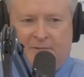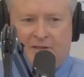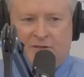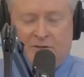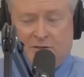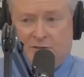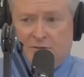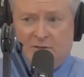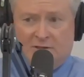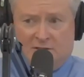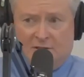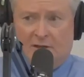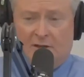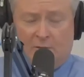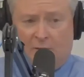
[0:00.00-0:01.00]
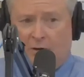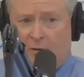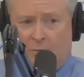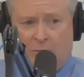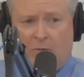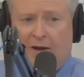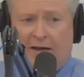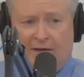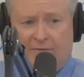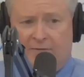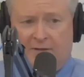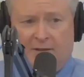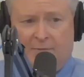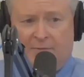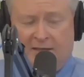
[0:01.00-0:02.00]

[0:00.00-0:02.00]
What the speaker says: So students are rightfully